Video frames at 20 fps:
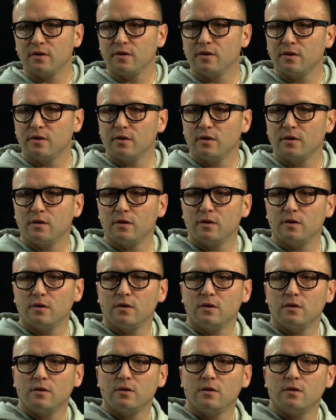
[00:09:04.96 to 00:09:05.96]

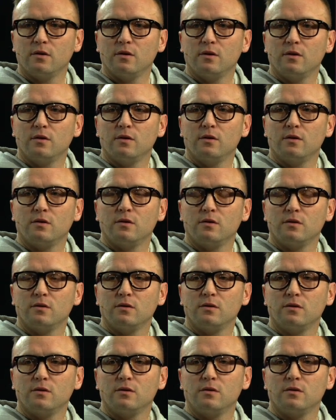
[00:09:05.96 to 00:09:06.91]
(silence)